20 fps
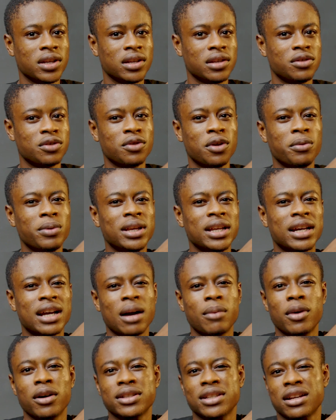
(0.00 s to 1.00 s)
do not really
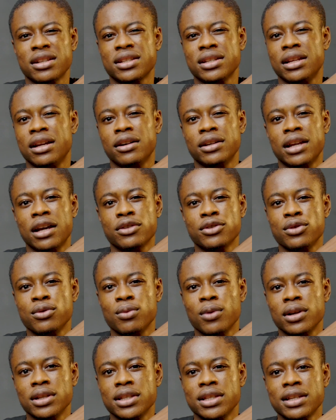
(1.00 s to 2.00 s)
come out as loud as you
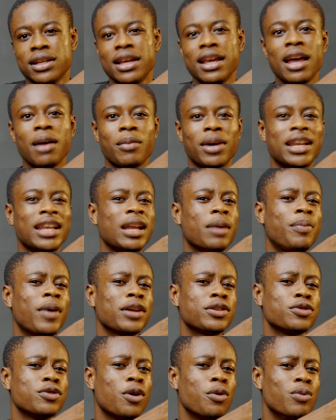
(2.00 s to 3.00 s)
want. But then the
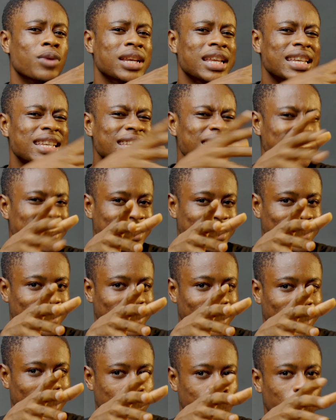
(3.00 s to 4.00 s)
part you don't really need
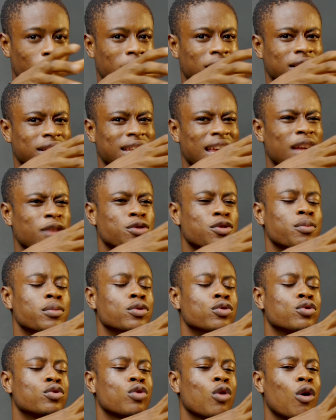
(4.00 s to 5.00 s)
is what tends to
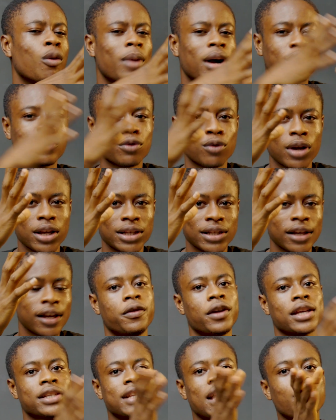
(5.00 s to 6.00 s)
be so much noisy.
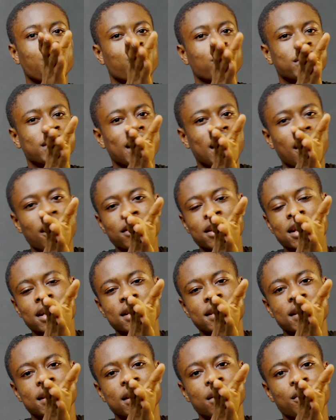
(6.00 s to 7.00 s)
For example, check out
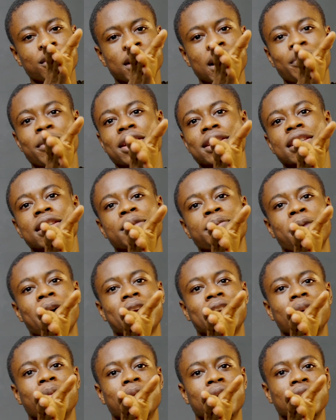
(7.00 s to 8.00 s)
this scene on Amazing
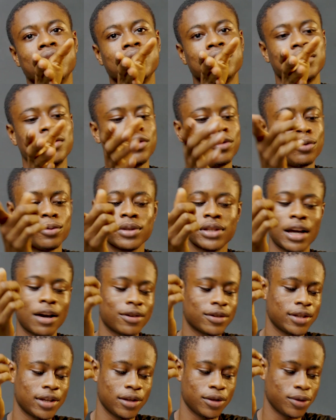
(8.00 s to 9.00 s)
Spider-Man
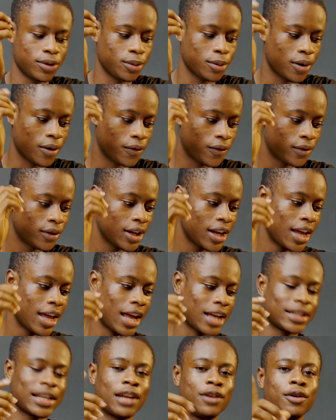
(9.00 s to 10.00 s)
2012,
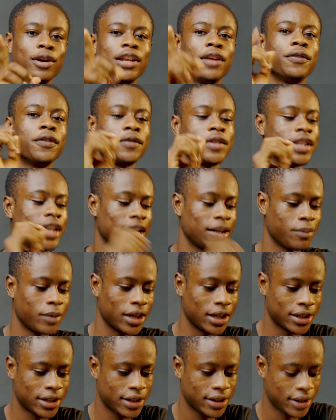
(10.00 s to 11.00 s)
exactly on the 58
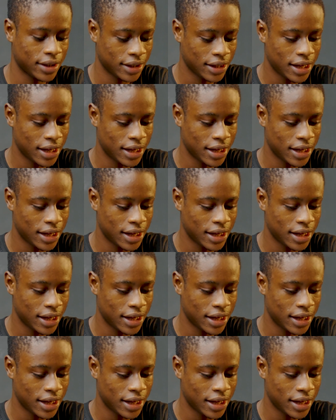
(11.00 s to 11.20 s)
minutes.